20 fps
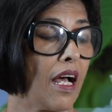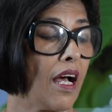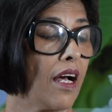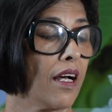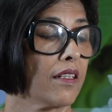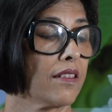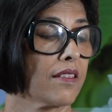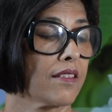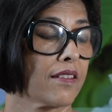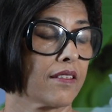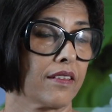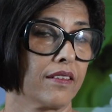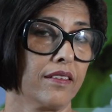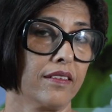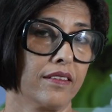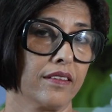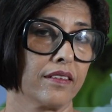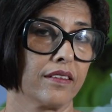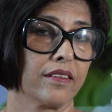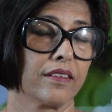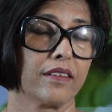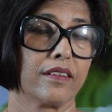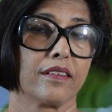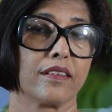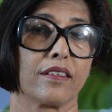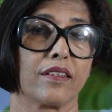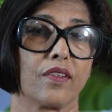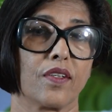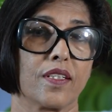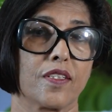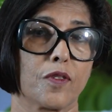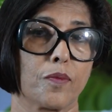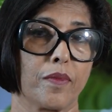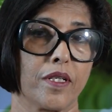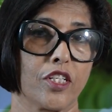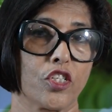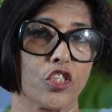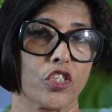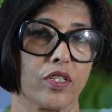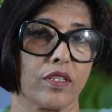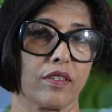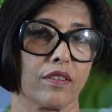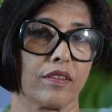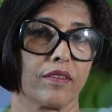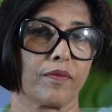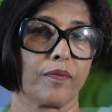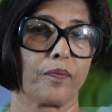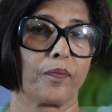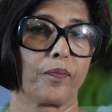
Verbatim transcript: Answer, Chrismation.